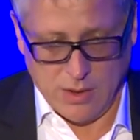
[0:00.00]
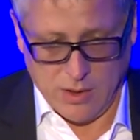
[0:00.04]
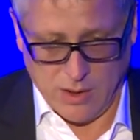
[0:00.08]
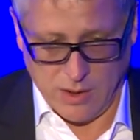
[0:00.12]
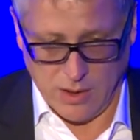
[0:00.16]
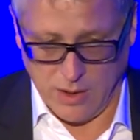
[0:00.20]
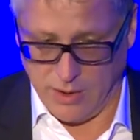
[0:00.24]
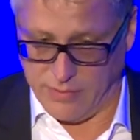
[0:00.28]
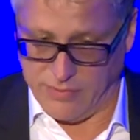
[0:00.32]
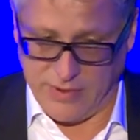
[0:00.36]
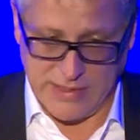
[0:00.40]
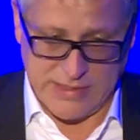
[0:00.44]

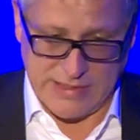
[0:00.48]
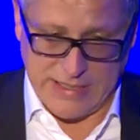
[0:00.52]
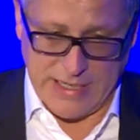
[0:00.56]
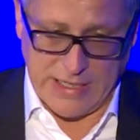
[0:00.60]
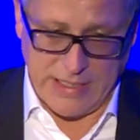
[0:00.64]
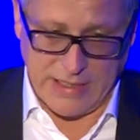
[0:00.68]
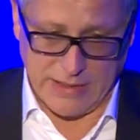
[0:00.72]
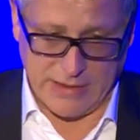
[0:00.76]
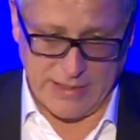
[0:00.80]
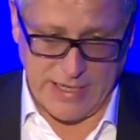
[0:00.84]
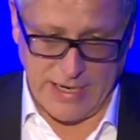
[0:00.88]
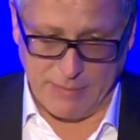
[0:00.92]
uh, this can
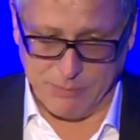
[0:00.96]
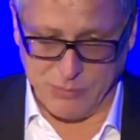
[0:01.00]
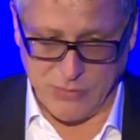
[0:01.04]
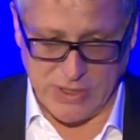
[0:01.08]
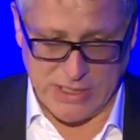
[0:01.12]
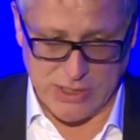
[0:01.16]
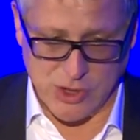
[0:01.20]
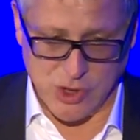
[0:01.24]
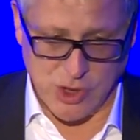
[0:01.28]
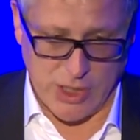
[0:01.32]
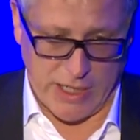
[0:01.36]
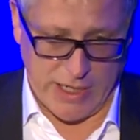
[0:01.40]
adapt
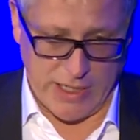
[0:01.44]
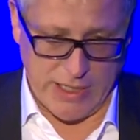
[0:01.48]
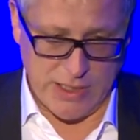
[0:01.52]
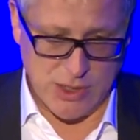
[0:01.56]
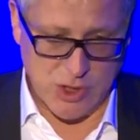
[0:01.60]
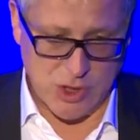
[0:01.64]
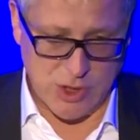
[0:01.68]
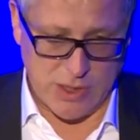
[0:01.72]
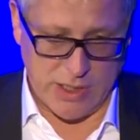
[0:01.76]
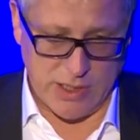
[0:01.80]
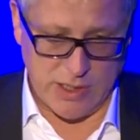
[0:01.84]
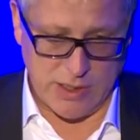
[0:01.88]
and
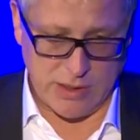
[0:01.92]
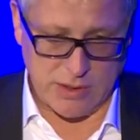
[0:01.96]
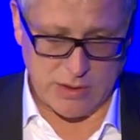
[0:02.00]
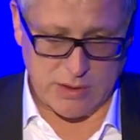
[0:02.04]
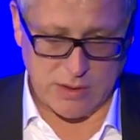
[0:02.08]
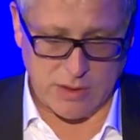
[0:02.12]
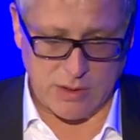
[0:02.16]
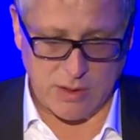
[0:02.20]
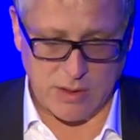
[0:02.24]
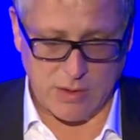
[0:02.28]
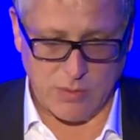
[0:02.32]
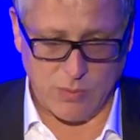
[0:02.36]
change, and
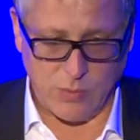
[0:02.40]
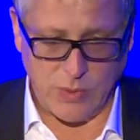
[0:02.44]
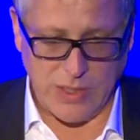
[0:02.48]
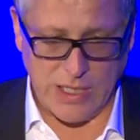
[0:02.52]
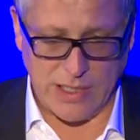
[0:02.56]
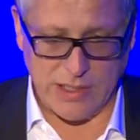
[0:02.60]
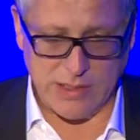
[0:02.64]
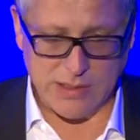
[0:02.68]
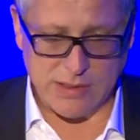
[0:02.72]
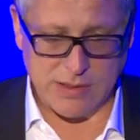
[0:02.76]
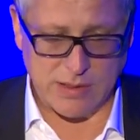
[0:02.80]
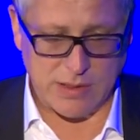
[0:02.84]
uh, we are
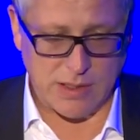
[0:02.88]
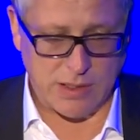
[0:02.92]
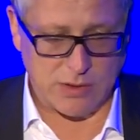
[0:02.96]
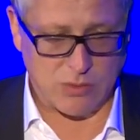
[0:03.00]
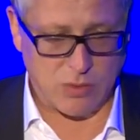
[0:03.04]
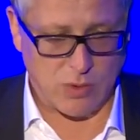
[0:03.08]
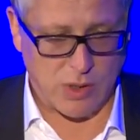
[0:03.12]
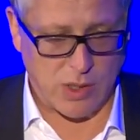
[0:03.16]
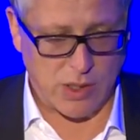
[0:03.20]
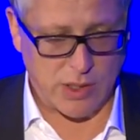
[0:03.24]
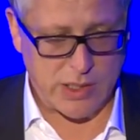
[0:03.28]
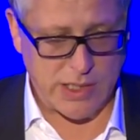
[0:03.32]
listening to our